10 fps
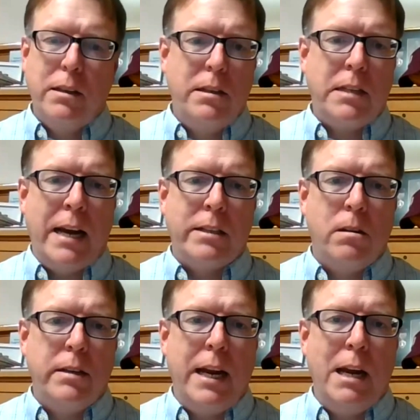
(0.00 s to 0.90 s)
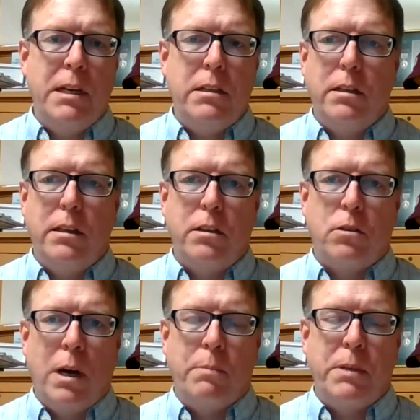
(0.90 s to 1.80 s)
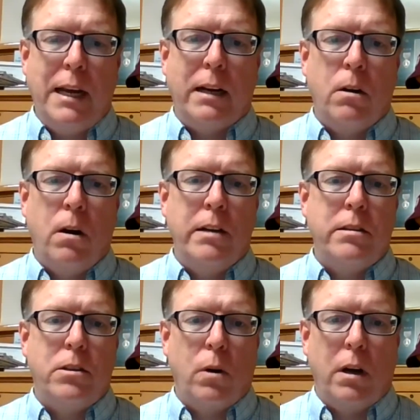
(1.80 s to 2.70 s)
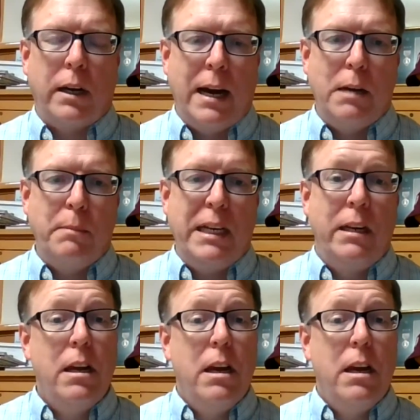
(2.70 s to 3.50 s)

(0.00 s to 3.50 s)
the disaster damage and the disruption that causes to our economy.